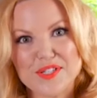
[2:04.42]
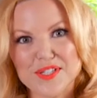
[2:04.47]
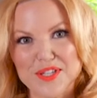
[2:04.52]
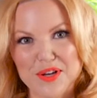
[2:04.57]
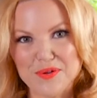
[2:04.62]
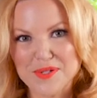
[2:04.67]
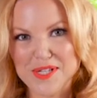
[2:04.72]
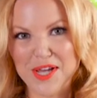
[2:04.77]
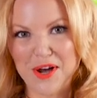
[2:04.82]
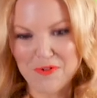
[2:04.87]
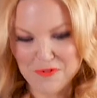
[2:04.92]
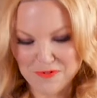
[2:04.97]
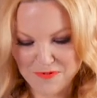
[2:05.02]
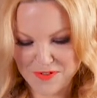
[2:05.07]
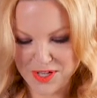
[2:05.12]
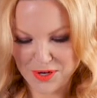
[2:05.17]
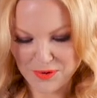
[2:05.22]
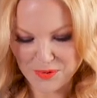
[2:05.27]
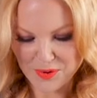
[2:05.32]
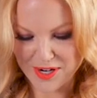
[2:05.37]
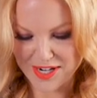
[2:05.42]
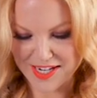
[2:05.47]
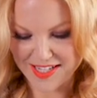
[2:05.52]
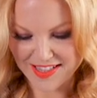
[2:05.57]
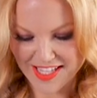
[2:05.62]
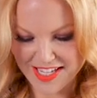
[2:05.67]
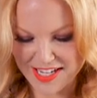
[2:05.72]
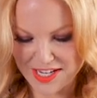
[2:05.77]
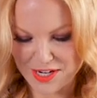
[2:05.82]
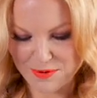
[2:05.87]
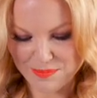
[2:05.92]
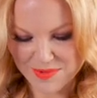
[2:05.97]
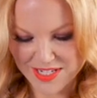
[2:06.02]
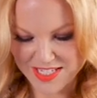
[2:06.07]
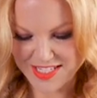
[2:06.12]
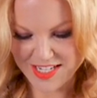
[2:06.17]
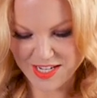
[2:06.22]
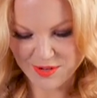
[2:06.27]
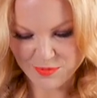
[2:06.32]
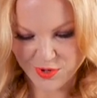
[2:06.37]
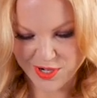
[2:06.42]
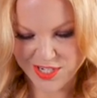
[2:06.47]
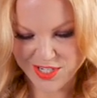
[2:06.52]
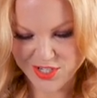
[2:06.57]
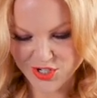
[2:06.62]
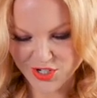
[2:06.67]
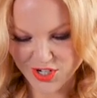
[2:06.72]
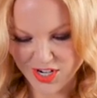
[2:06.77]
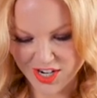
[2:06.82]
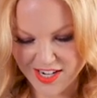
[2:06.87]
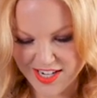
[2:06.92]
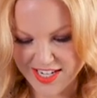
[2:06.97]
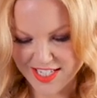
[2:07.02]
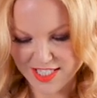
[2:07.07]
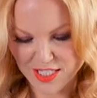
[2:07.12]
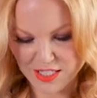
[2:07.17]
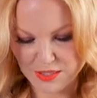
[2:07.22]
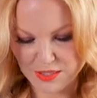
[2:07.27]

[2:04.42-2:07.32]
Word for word: so don't feel worried like you're missing moisture. It's